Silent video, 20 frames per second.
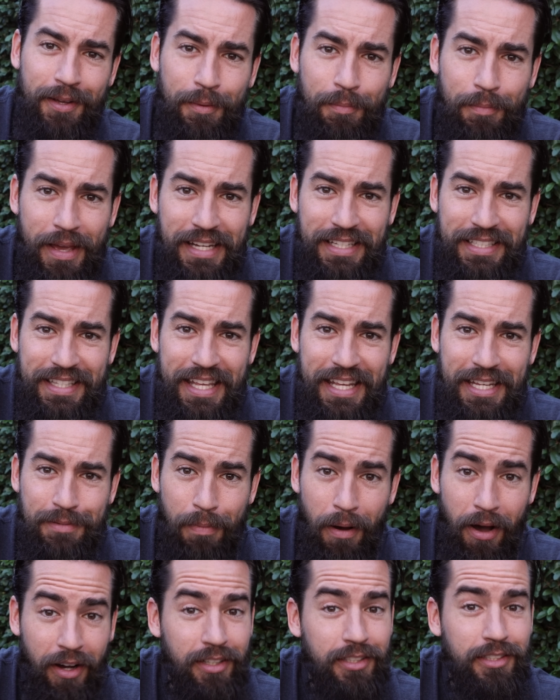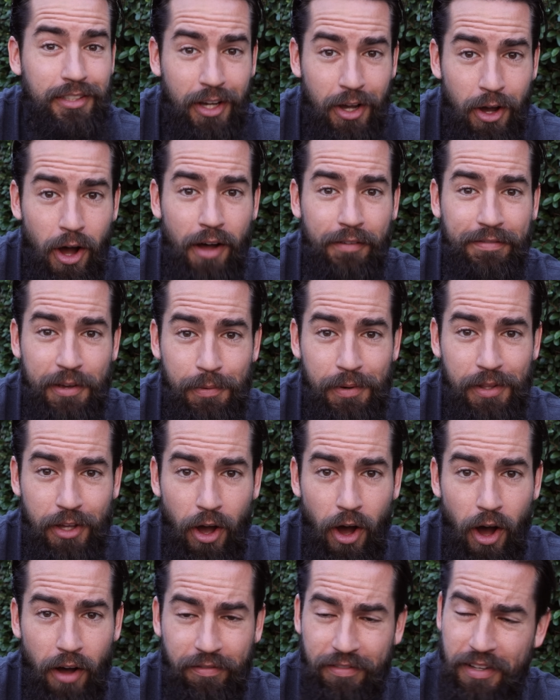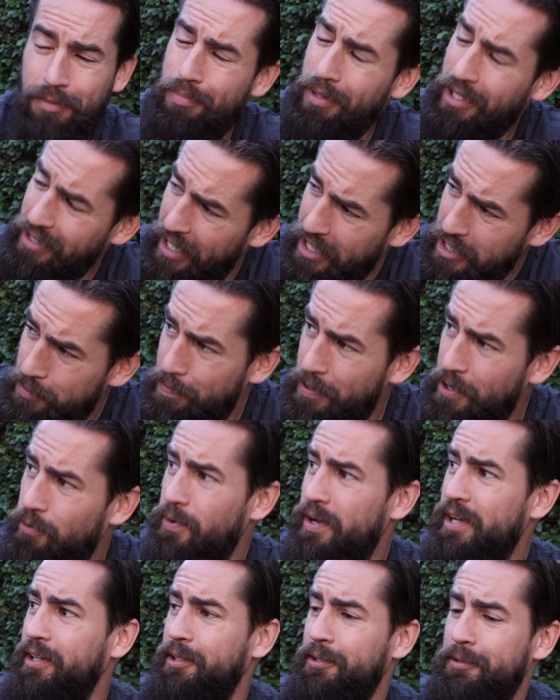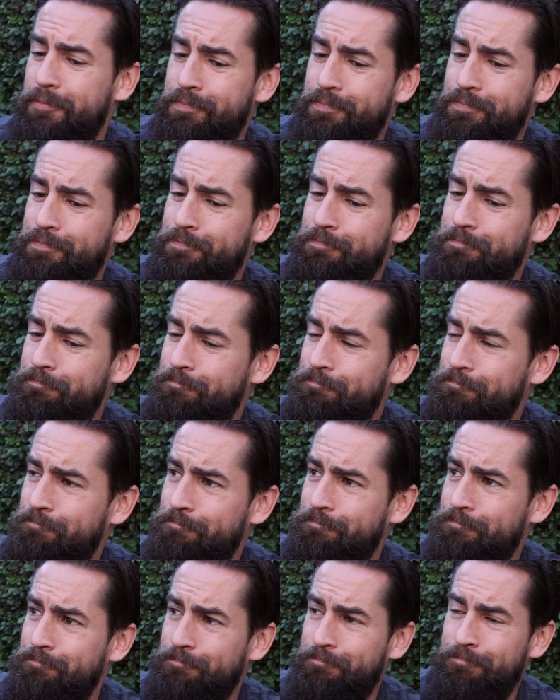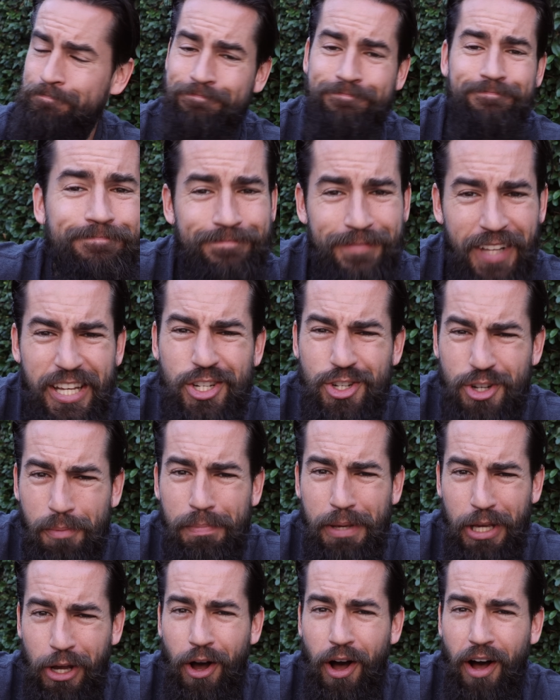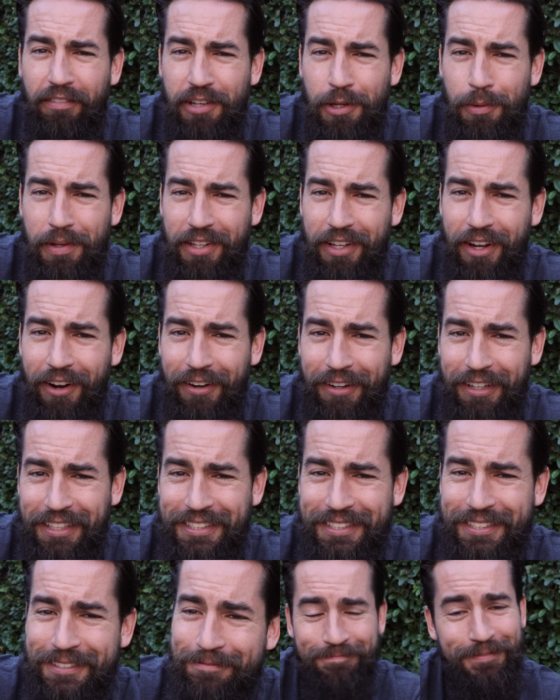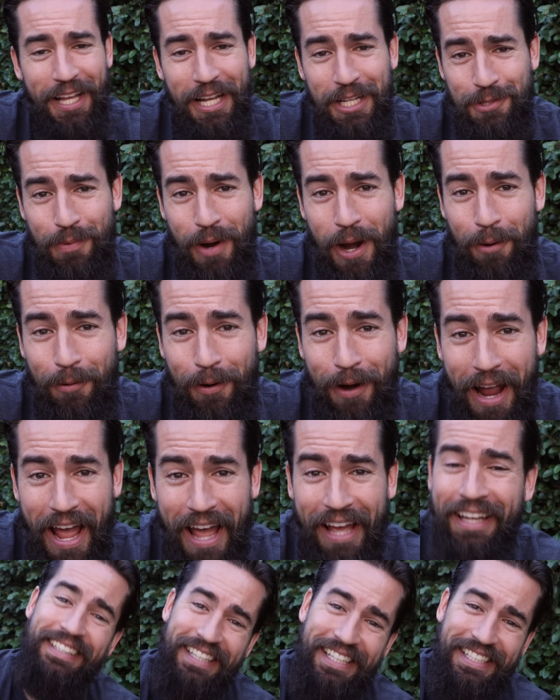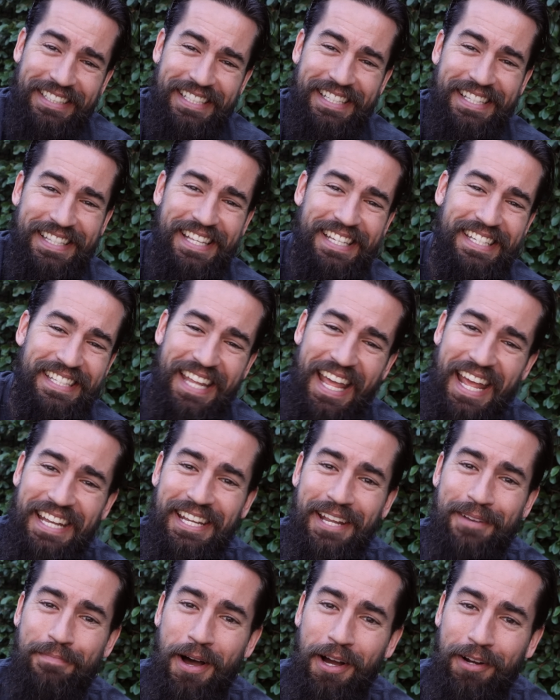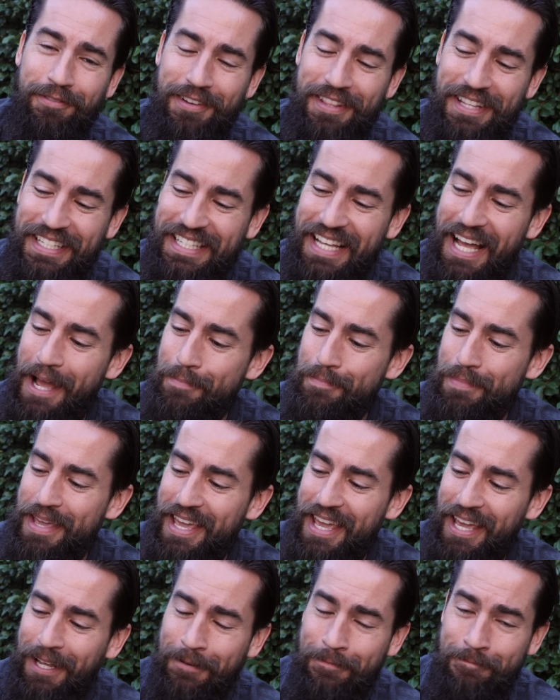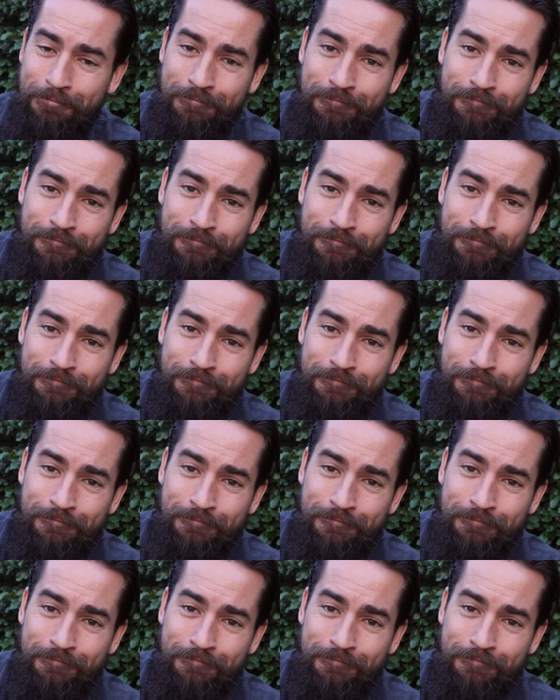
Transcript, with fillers: makes these mugs, coffee with coffee, but let's be real. It should be coffee with Curtis. That's where we're at. This is the standard mug for the time being.